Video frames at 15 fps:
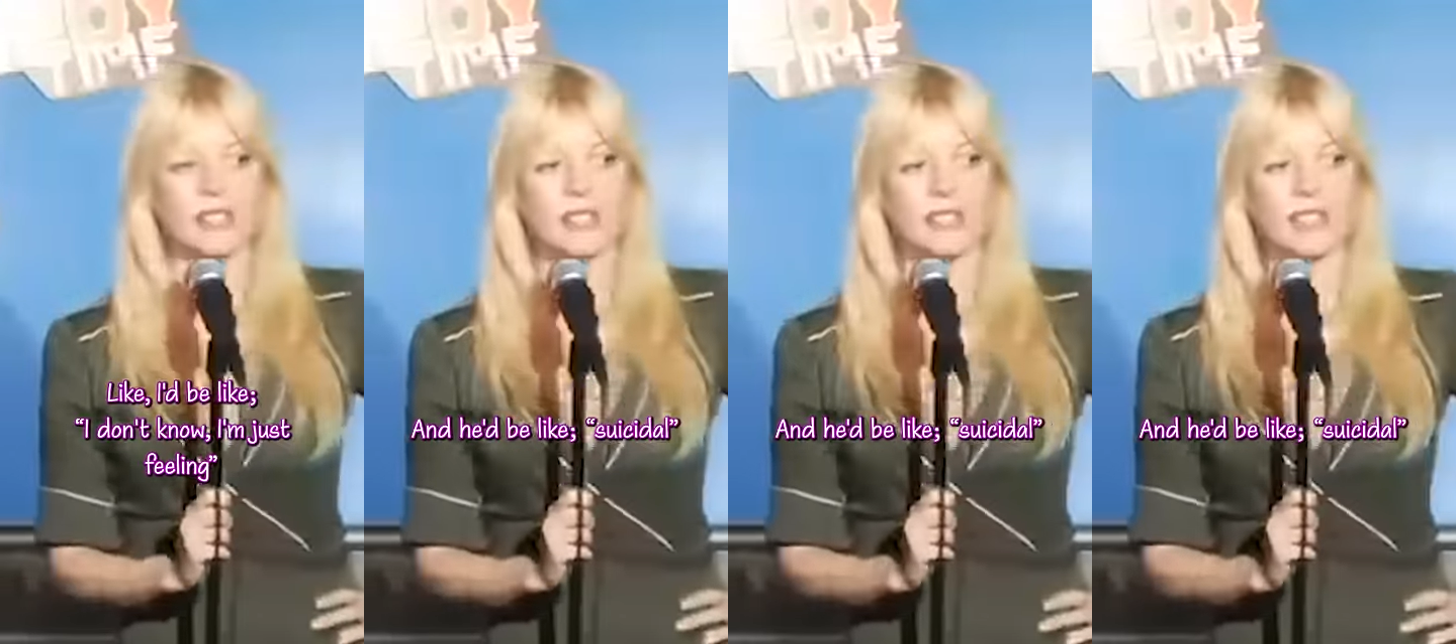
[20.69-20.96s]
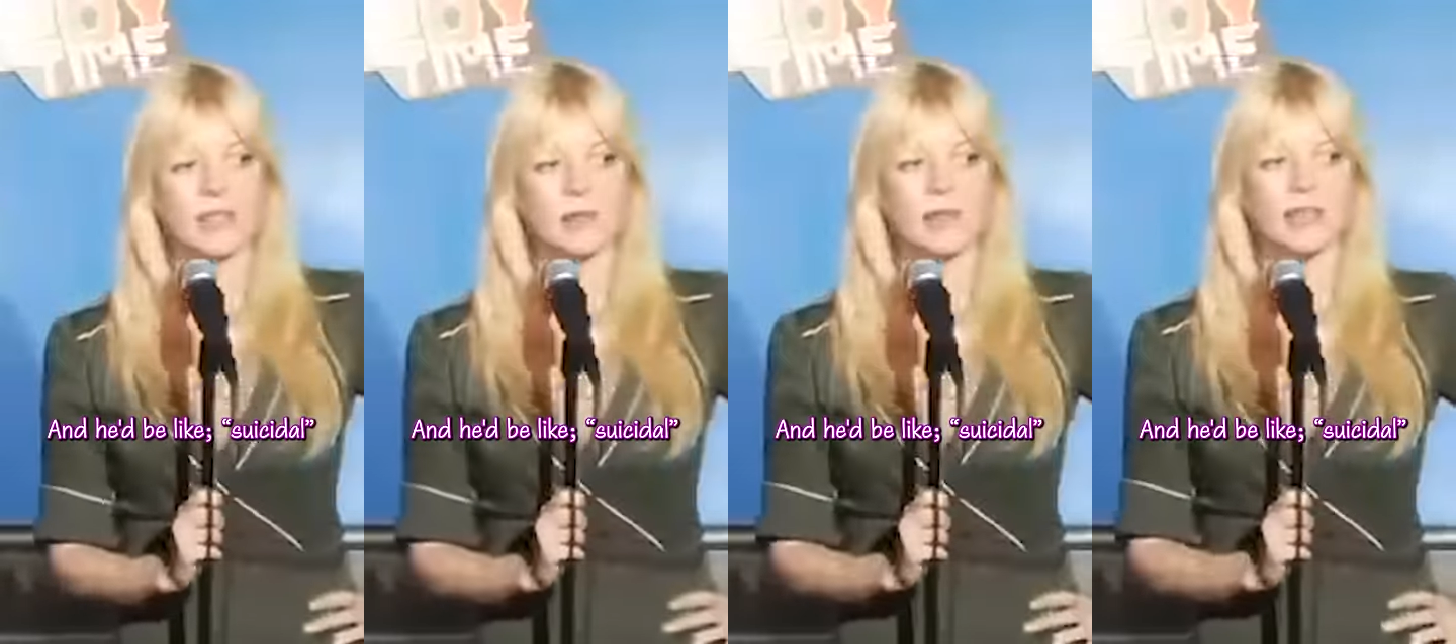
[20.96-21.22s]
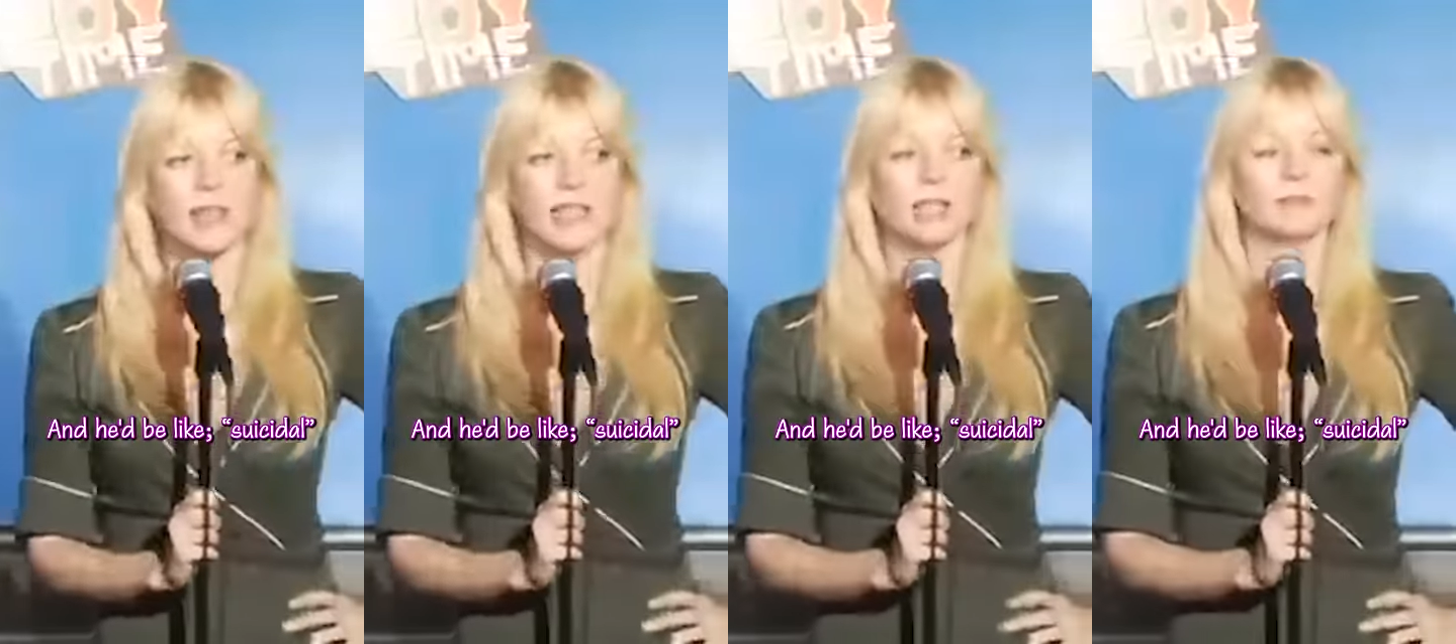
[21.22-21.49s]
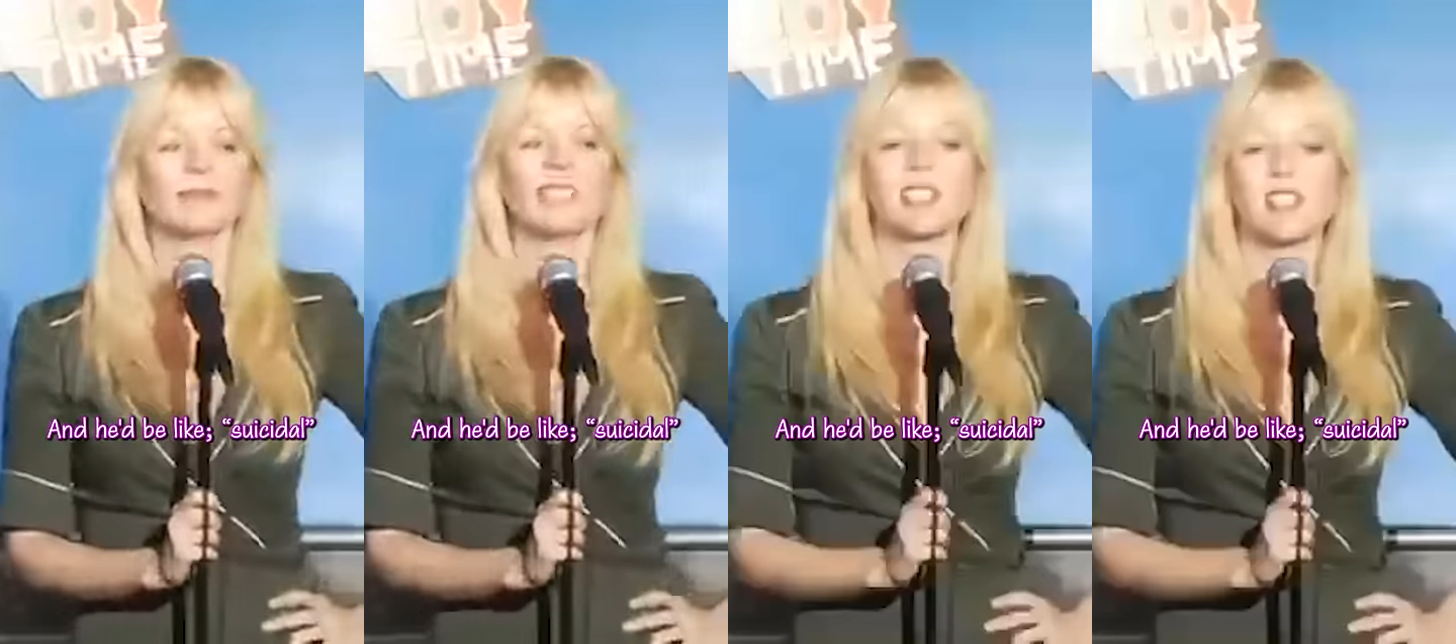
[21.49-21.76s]
and he'd be like,
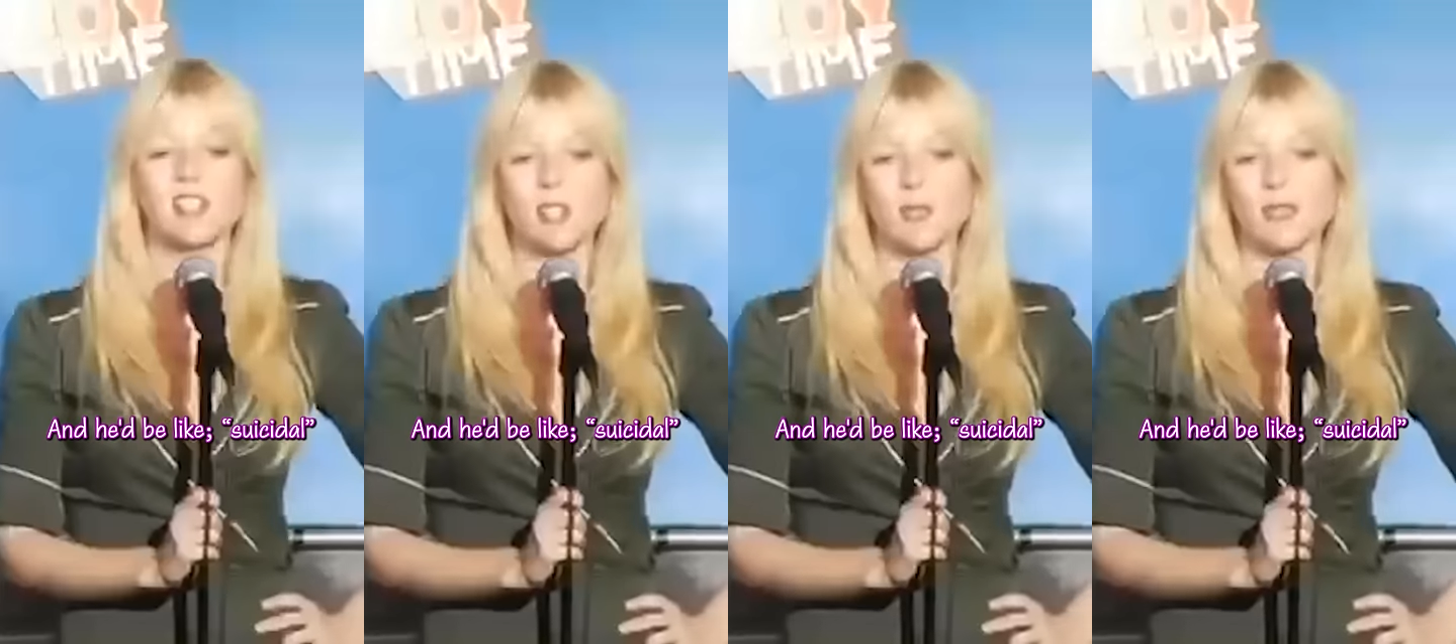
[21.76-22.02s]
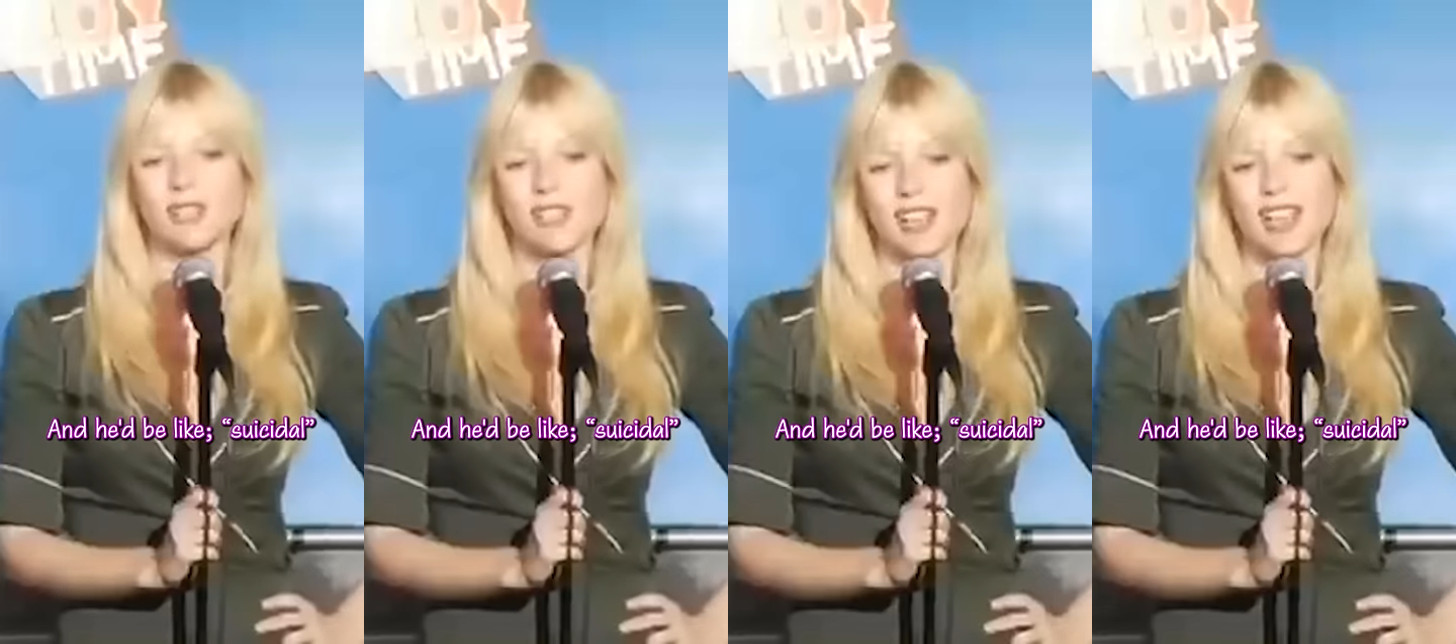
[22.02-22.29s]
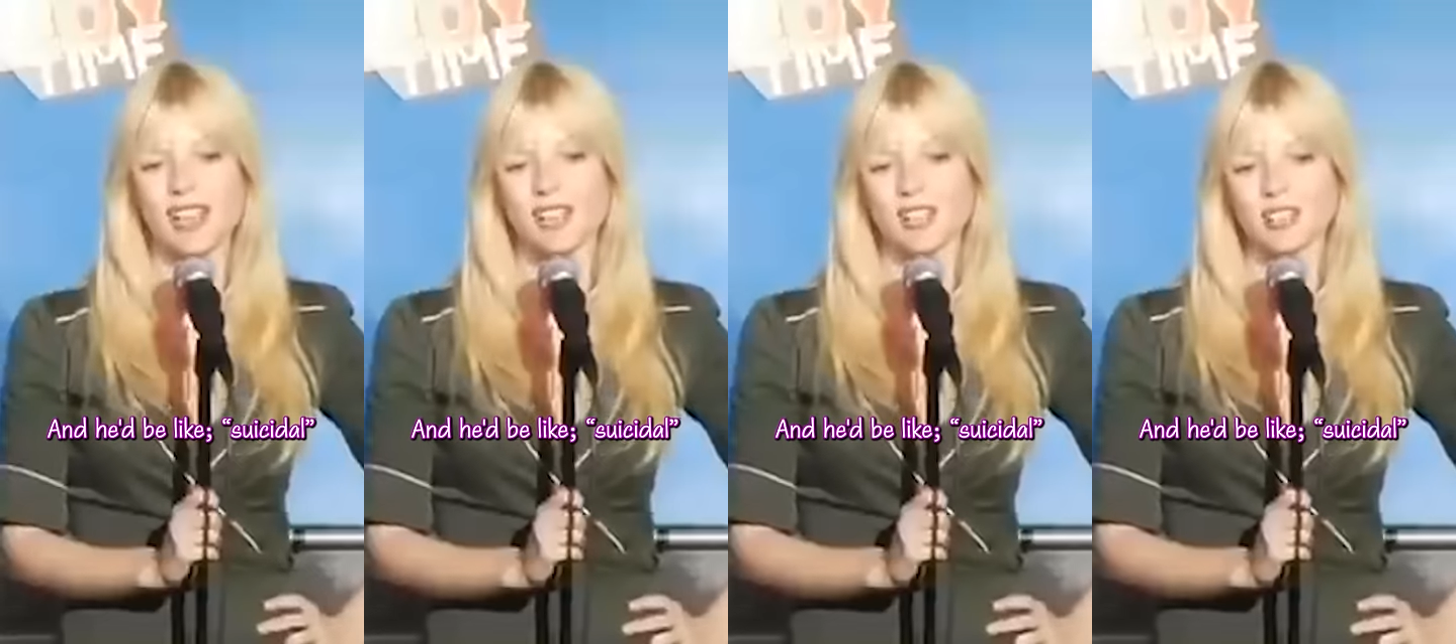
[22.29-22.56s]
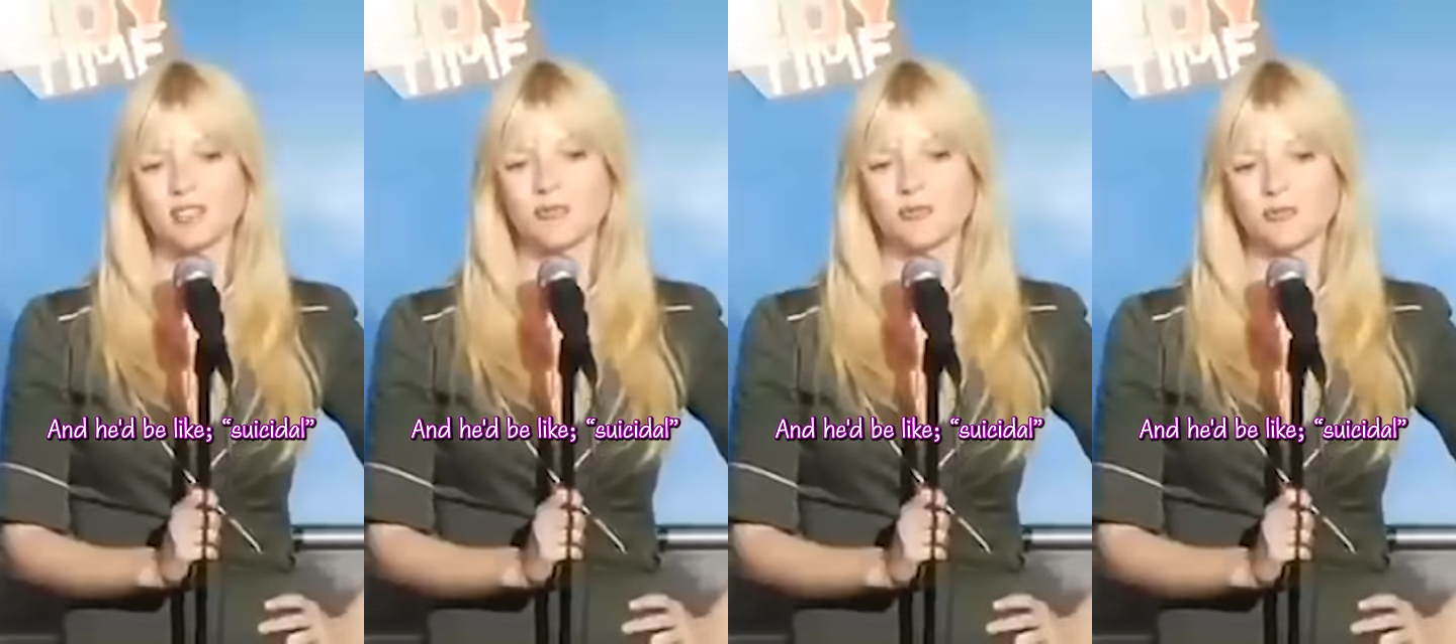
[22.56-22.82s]

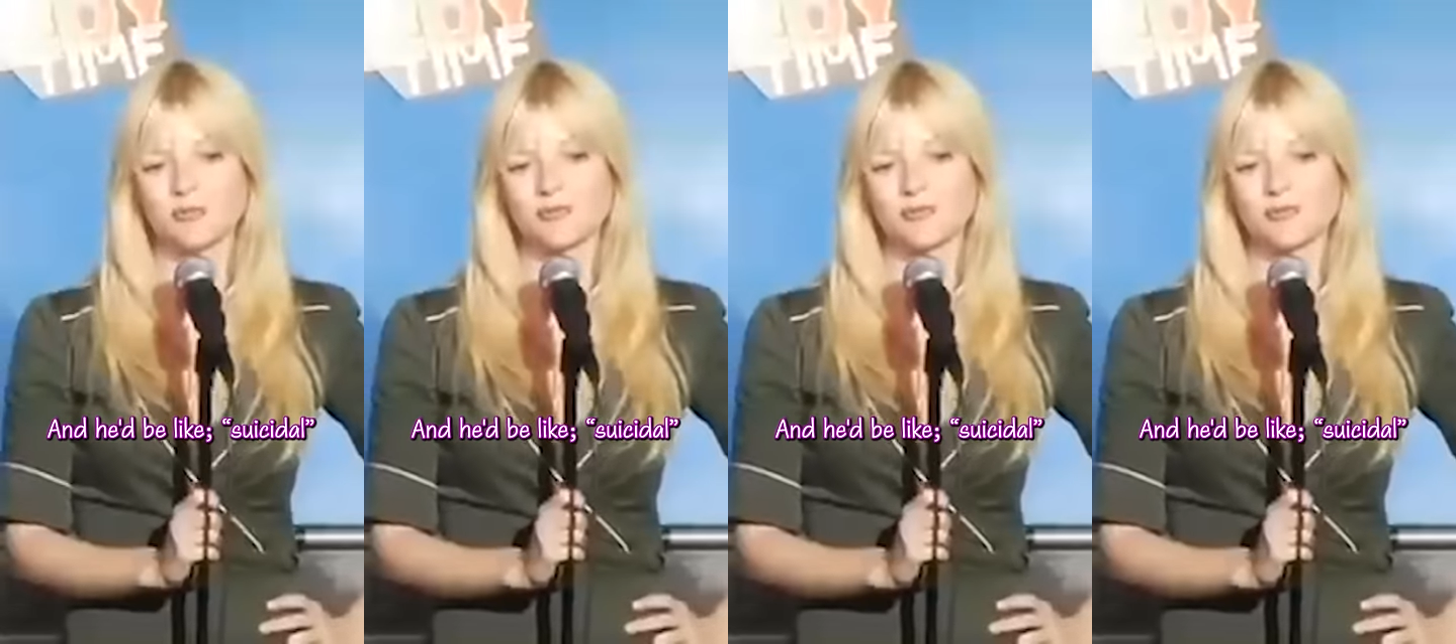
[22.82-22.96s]
suicidal.